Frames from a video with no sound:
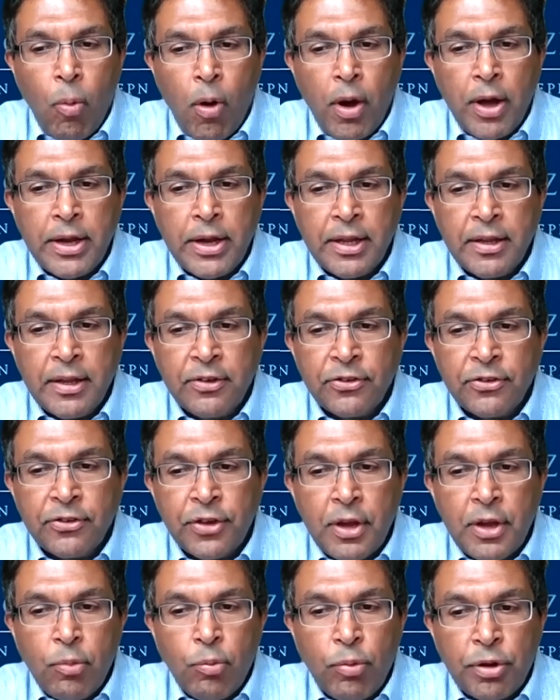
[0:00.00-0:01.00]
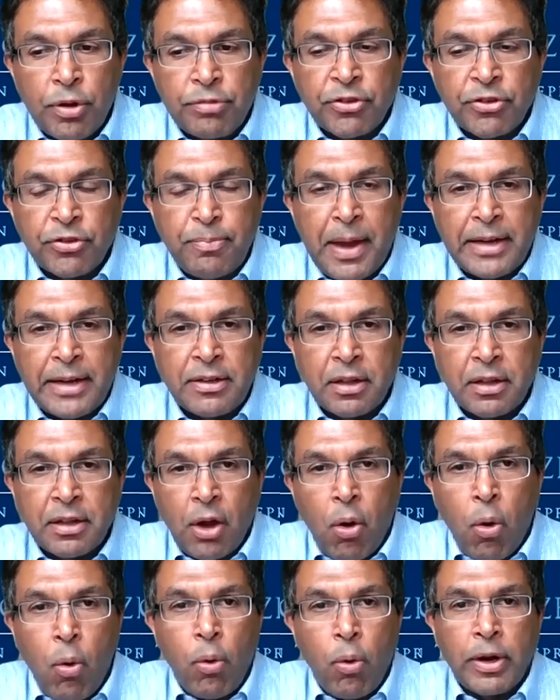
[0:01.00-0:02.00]
One is with respect to
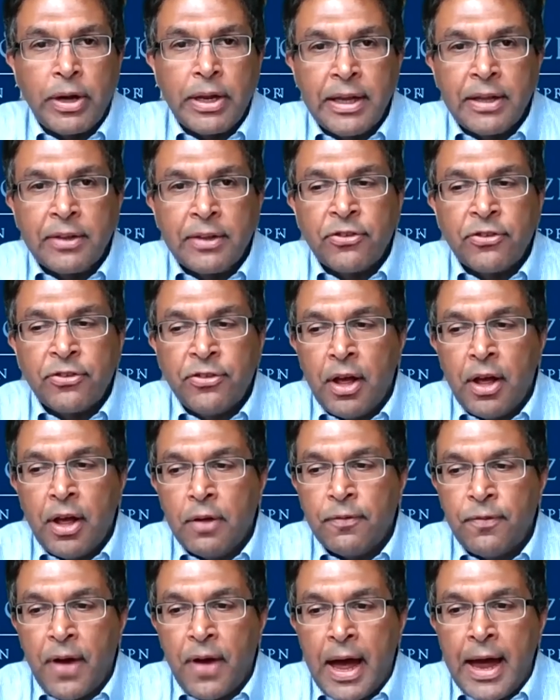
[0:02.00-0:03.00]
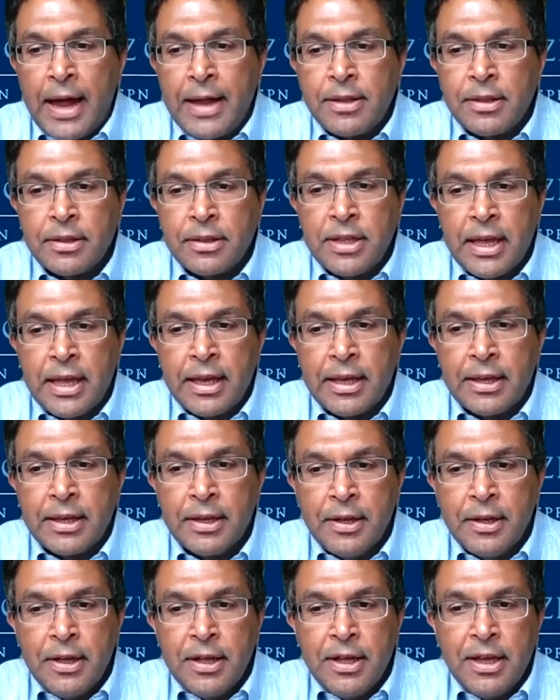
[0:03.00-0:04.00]
the court itself. I
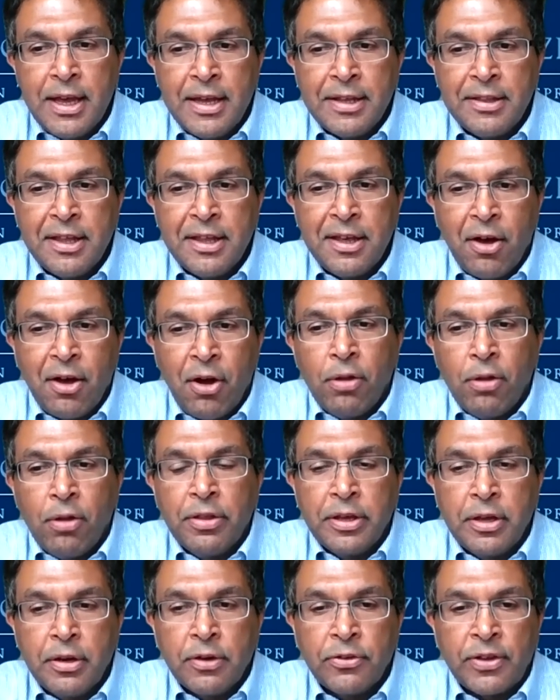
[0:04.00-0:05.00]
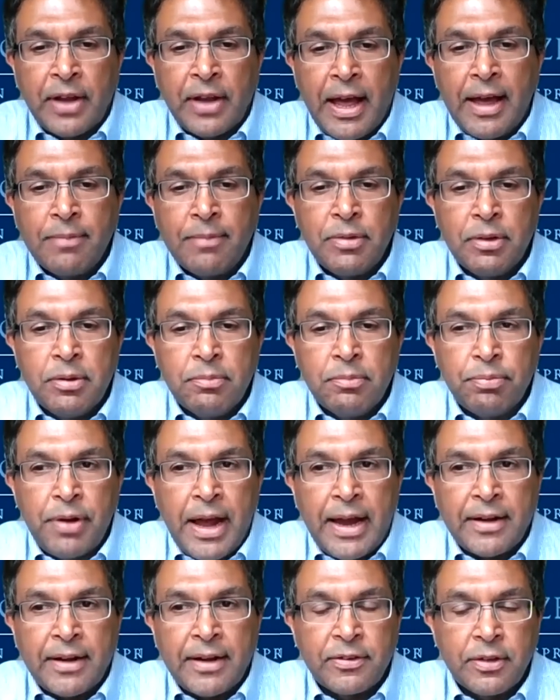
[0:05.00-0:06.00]
think in all the years that I've been
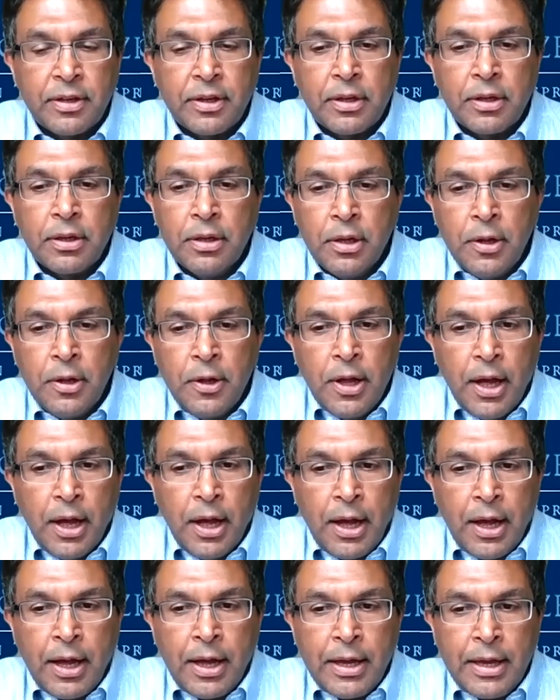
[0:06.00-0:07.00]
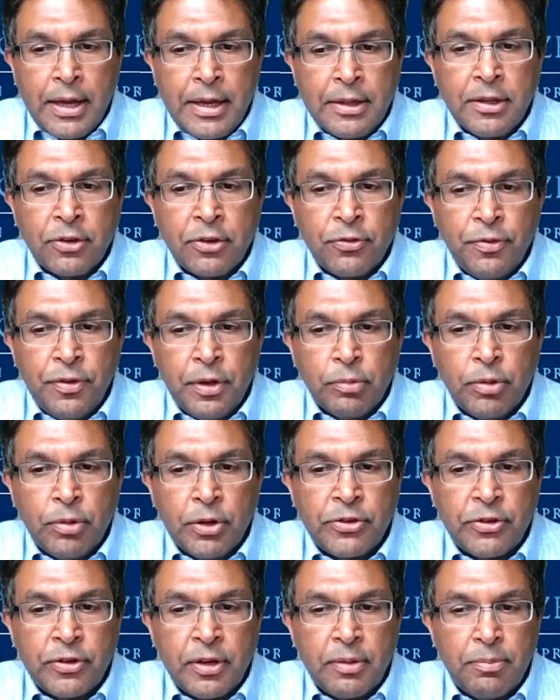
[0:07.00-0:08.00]
practicing in this
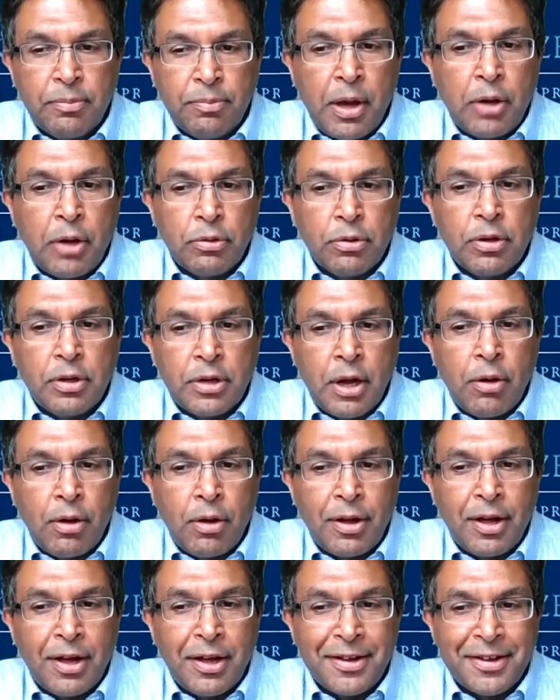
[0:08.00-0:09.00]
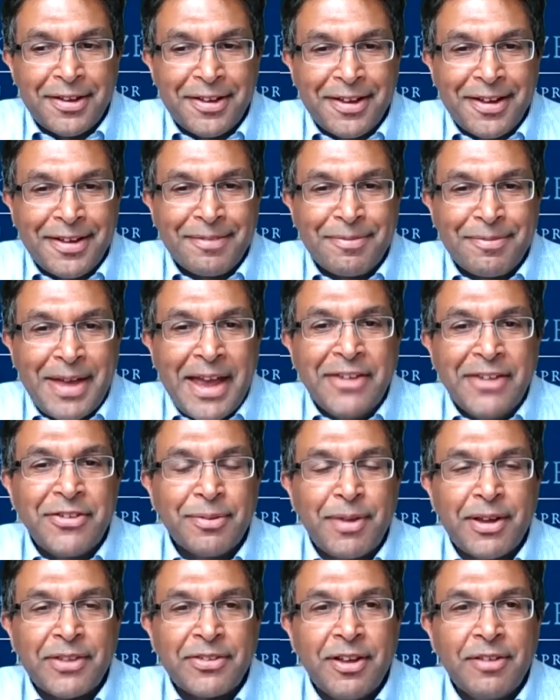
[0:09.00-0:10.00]
field, which about, I'm
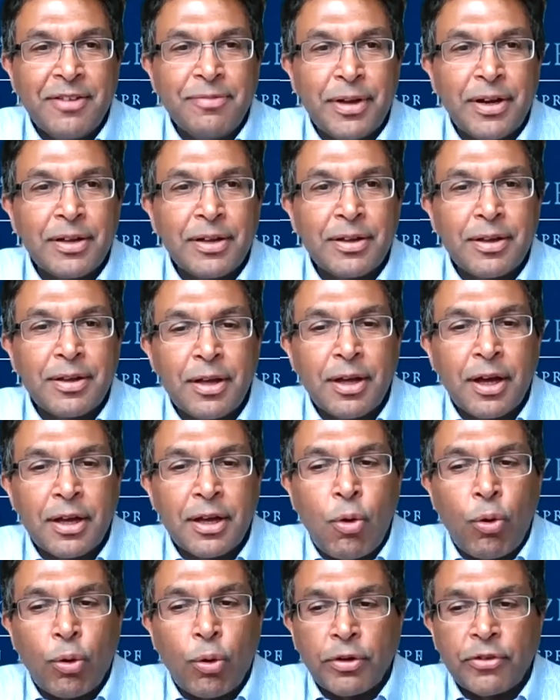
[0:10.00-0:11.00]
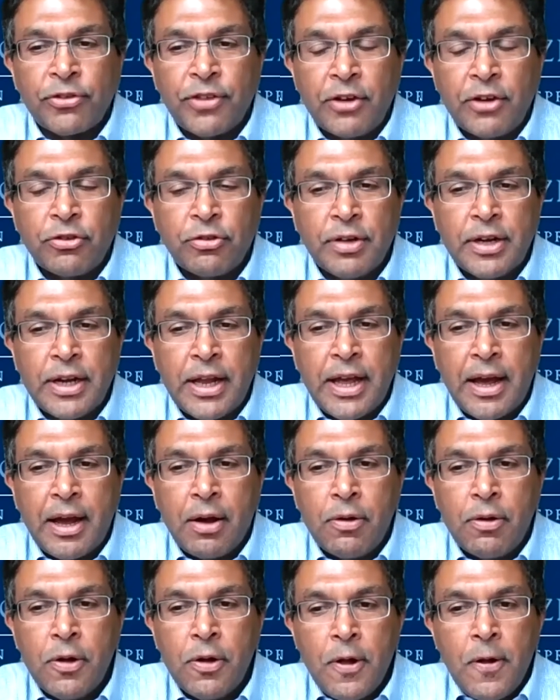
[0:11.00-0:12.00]
aging myself, but a quarter century
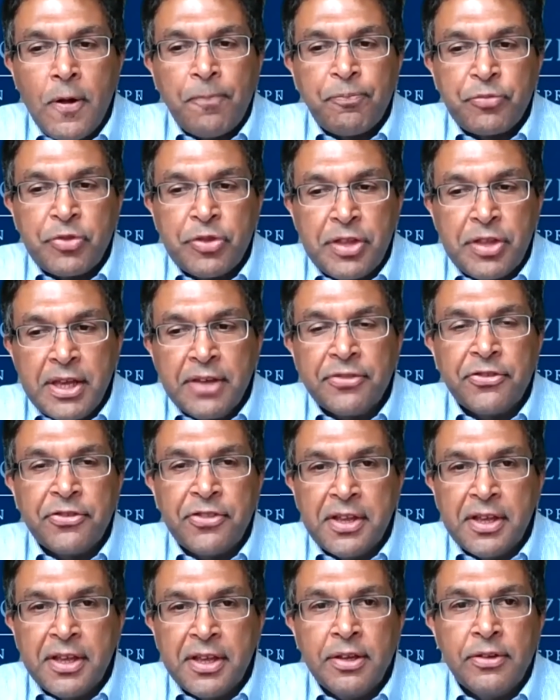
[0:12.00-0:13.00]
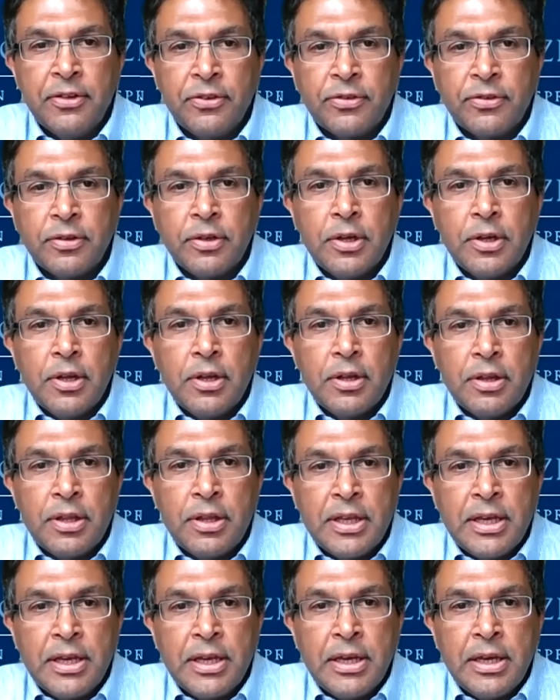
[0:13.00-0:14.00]
now, this is
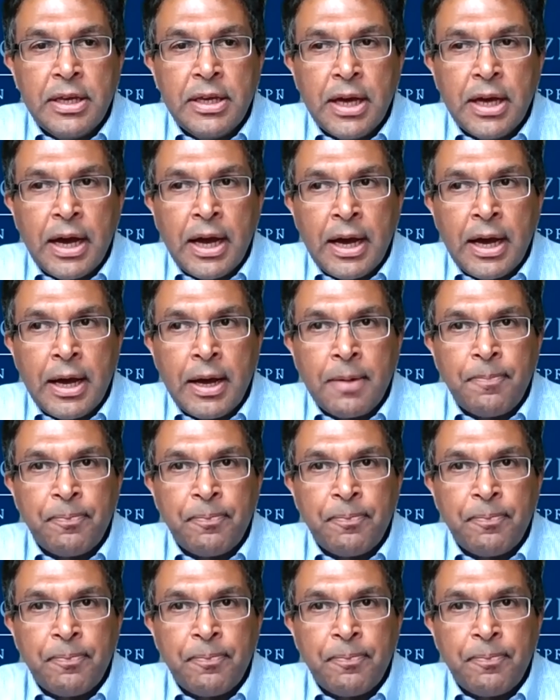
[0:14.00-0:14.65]
the